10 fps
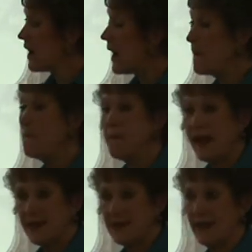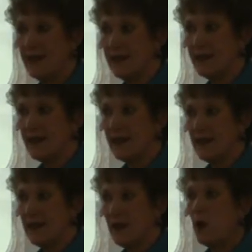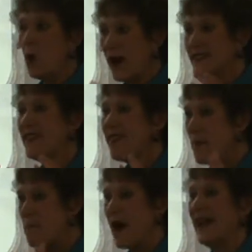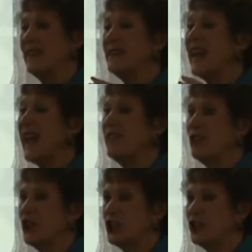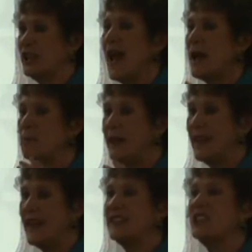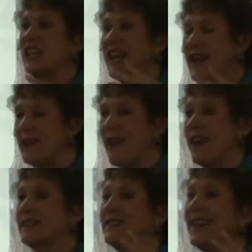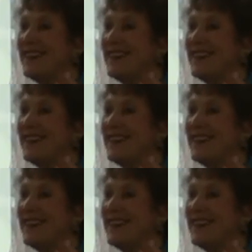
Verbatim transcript: Amazing what the mind can learn and begin to connect